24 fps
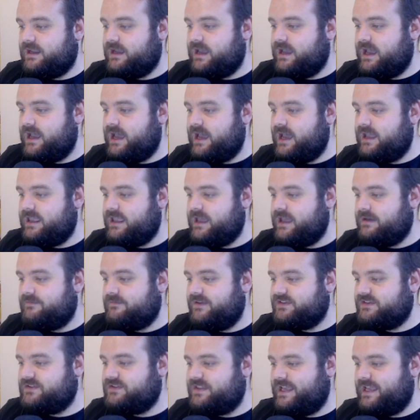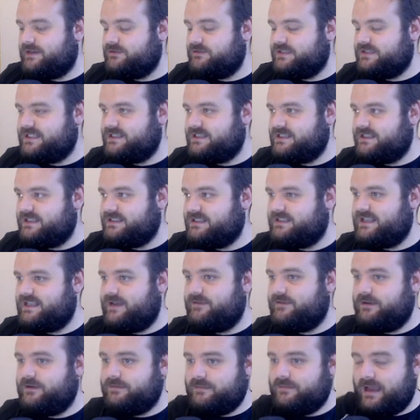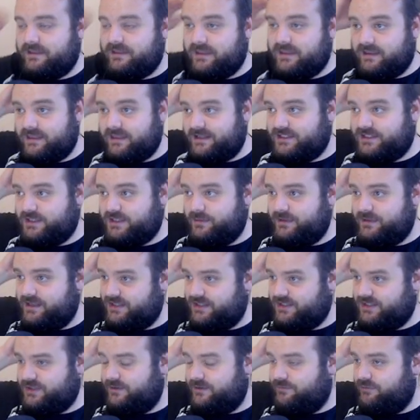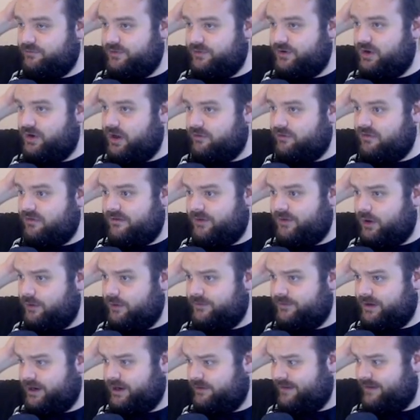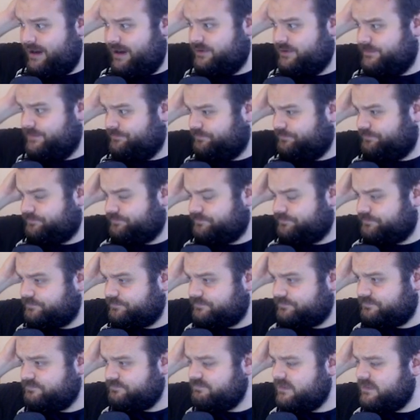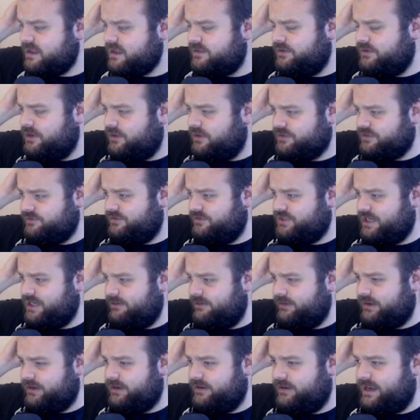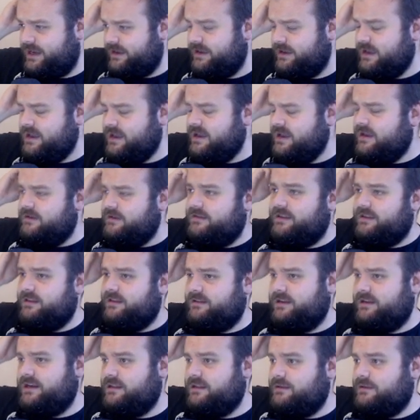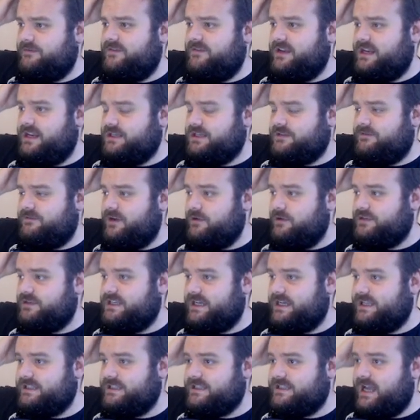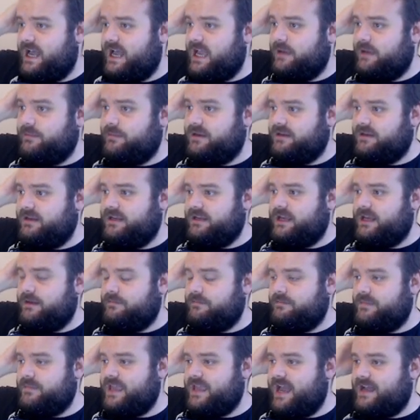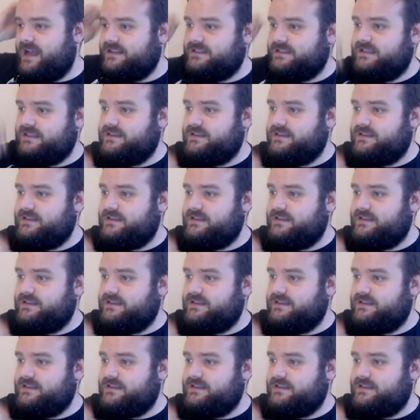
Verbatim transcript: Uh, yeah, Village of the Angels is a 7. I think that some of this stuff not revolving around the Doctor and Jericho, like the you know the village floating in time, and you know Yaz